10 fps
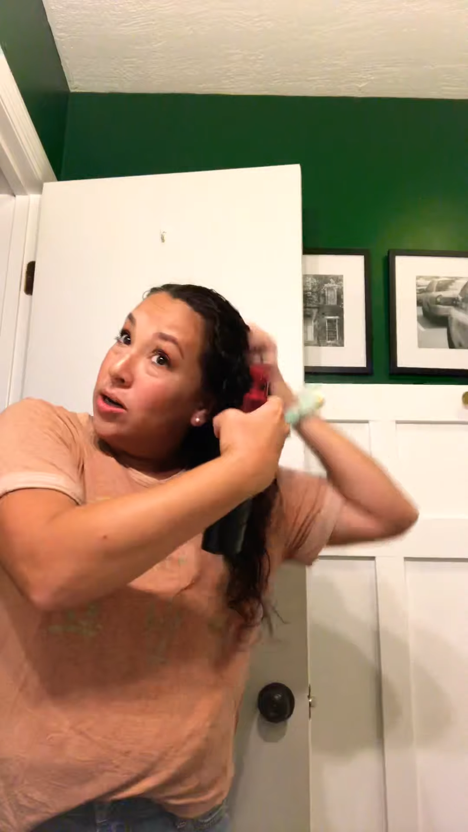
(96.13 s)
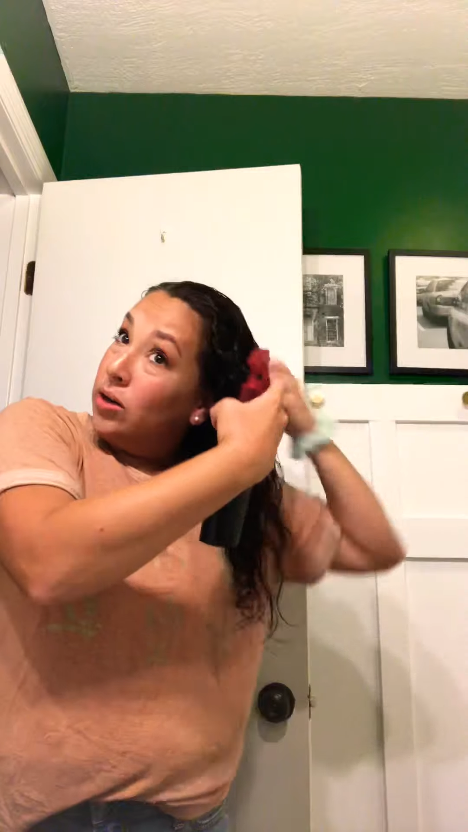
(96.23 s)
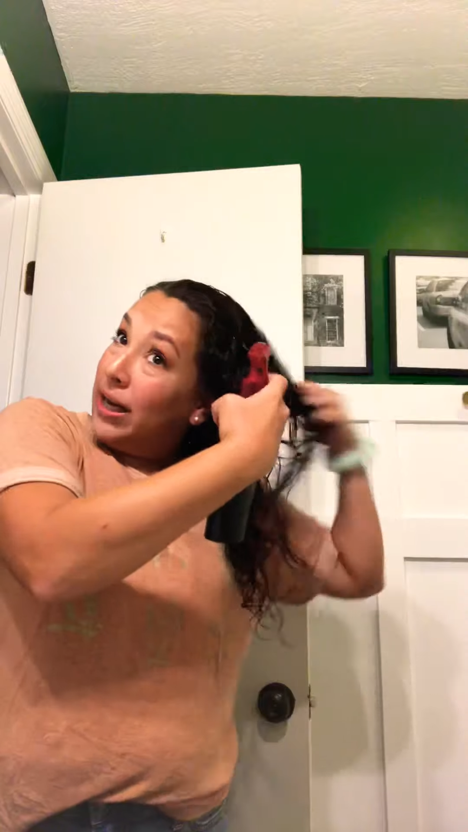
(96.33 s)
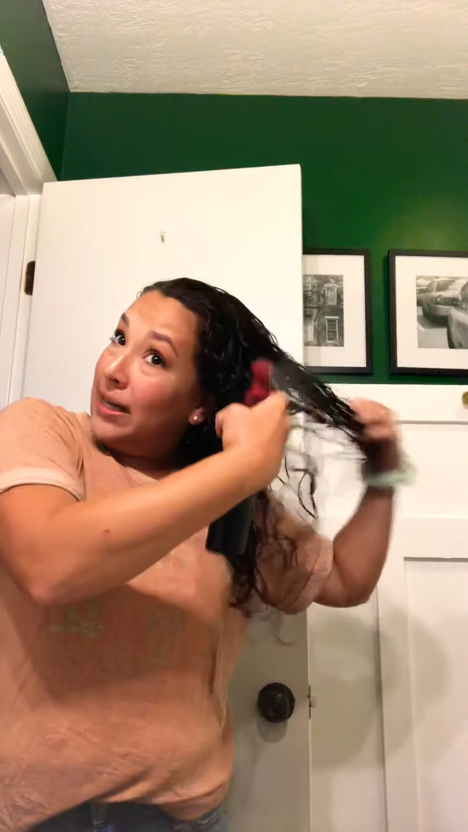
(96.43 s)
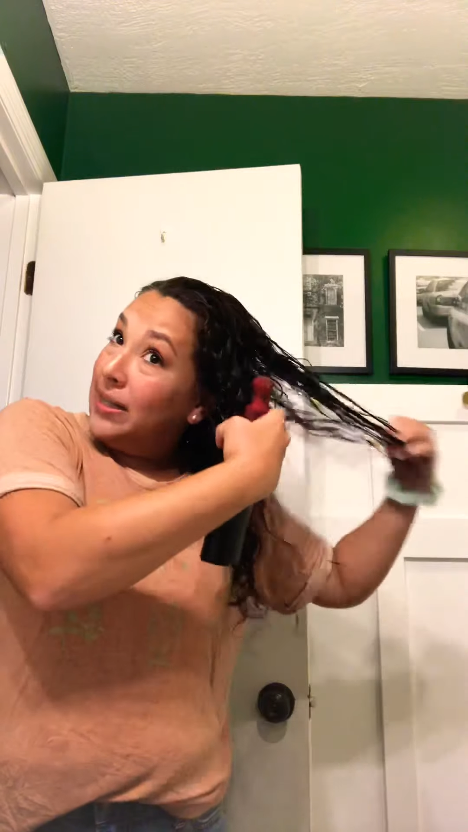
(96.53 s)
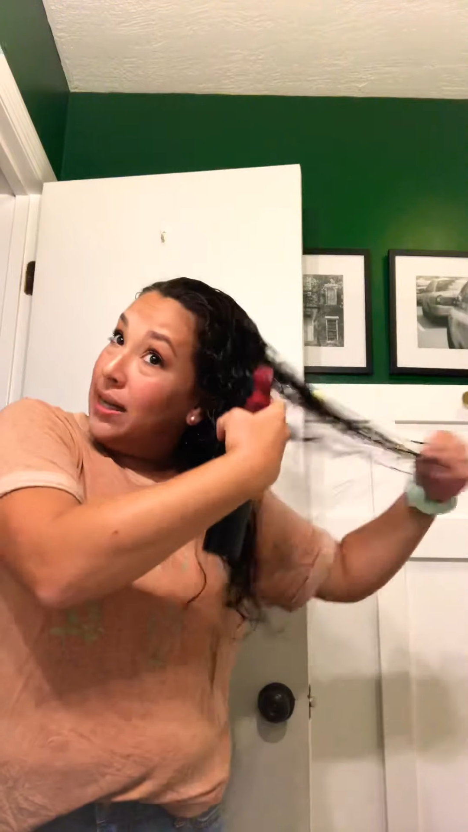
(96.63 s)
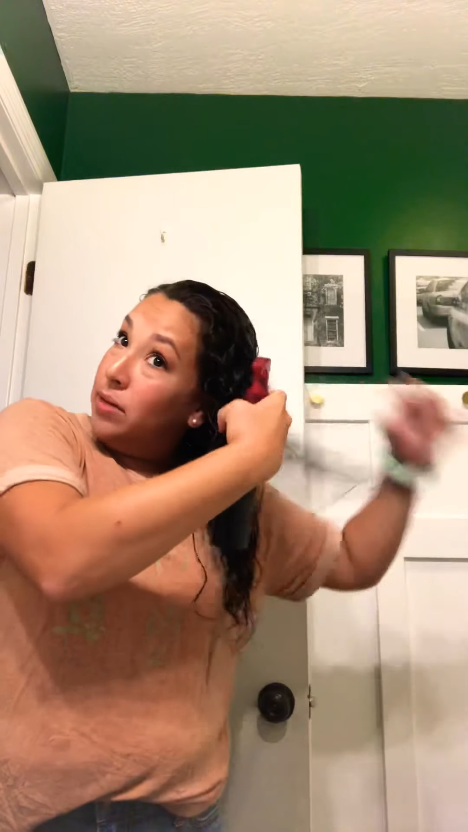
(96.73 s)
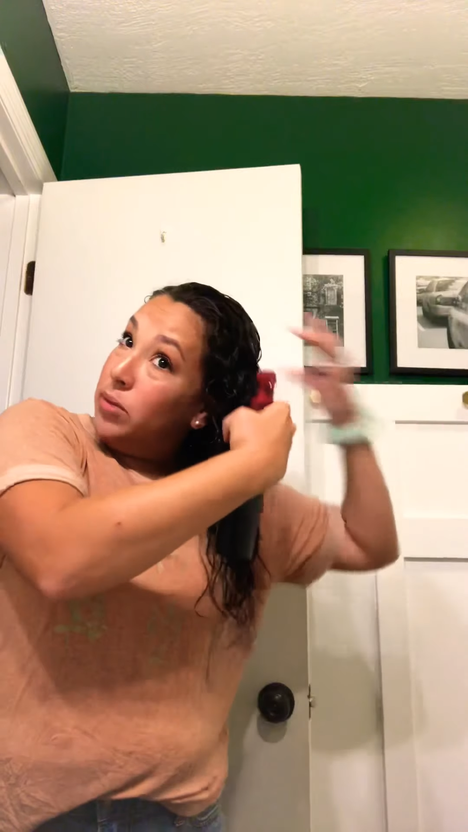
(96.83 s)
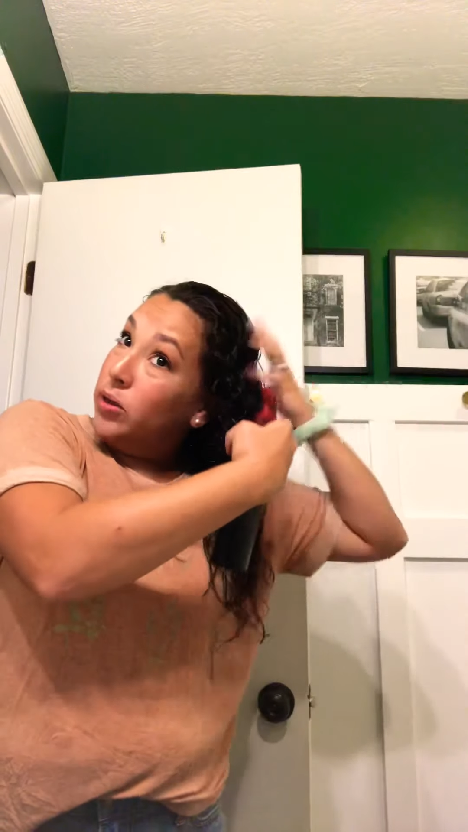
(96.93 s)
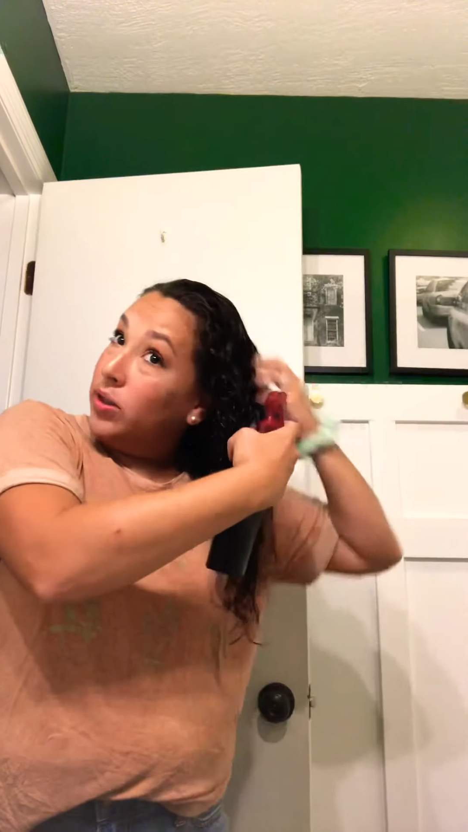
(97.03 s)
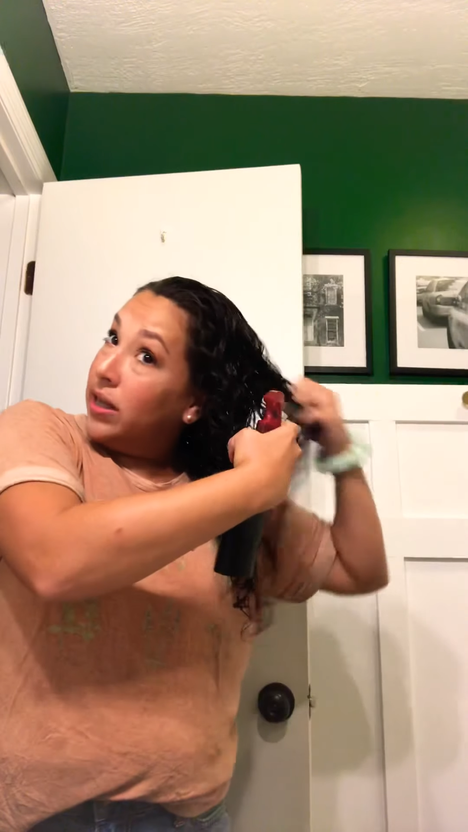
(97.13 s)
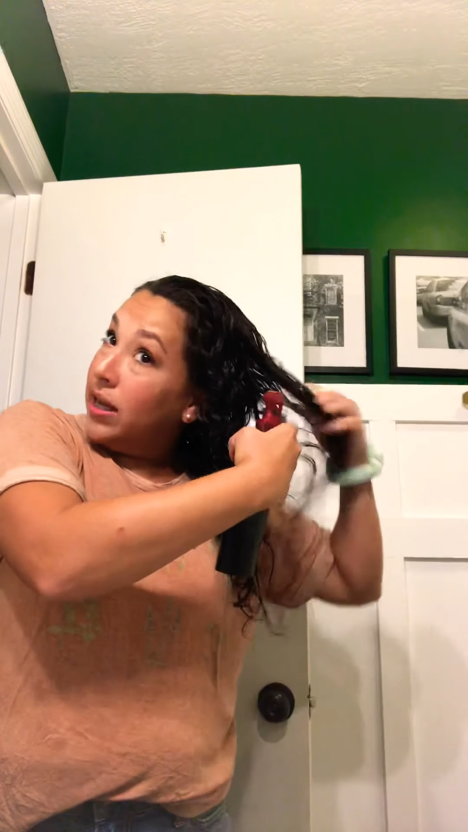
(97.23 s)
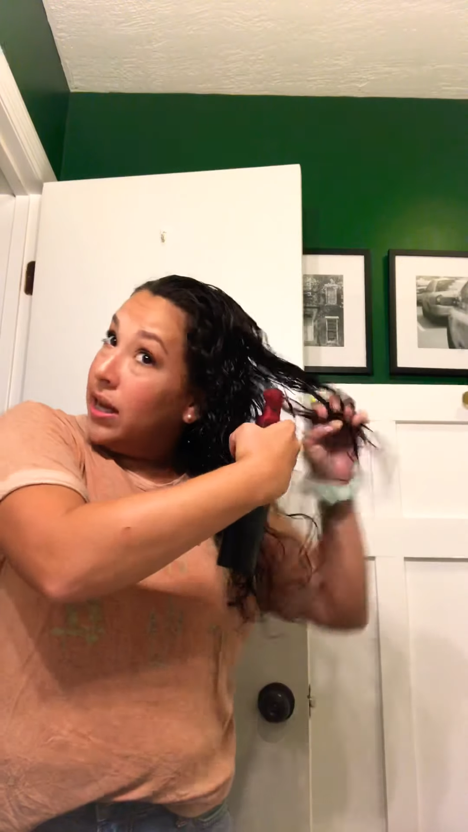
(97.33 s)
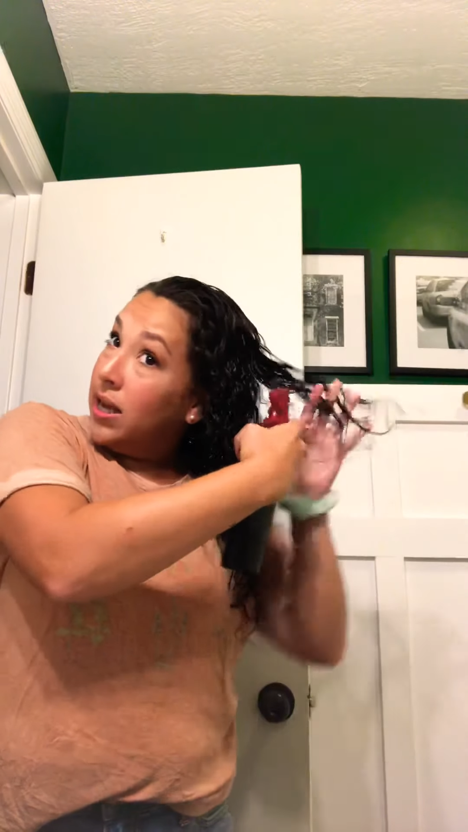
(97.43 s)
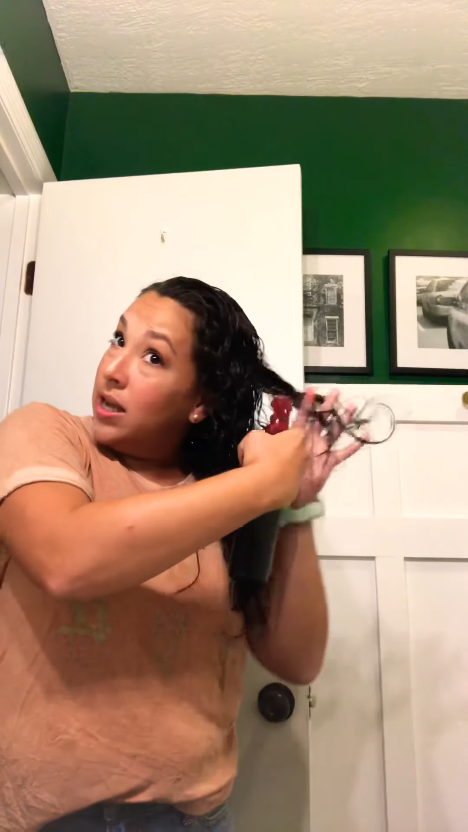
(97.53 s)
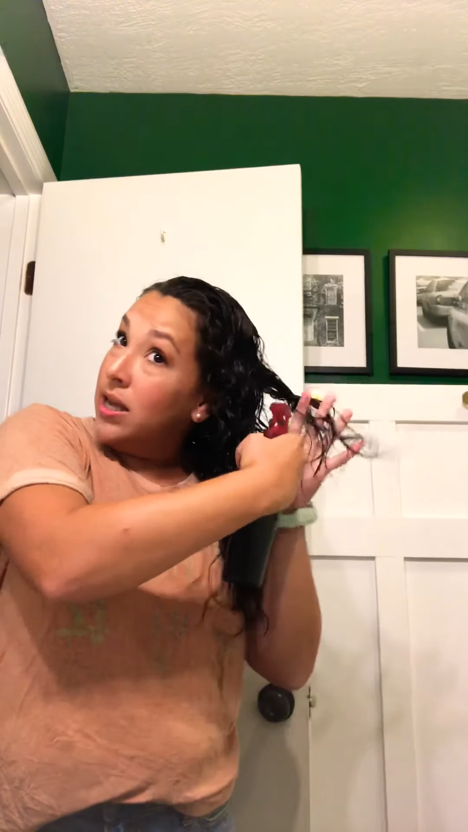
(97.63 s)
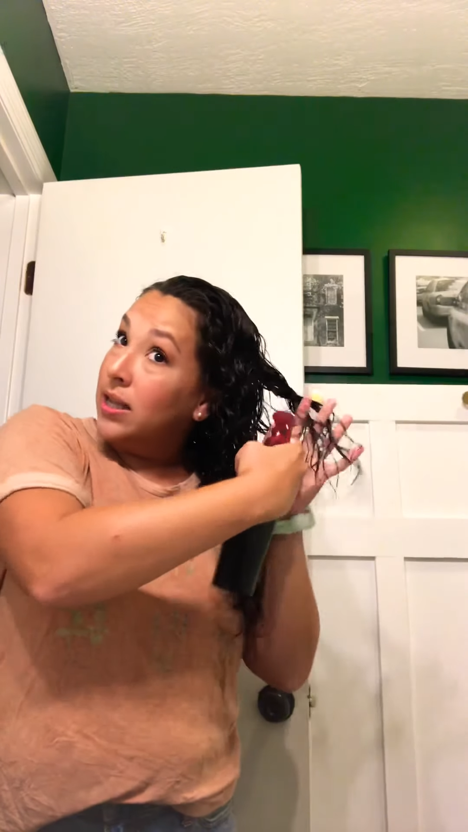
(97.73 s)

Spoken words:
Like I said, most of the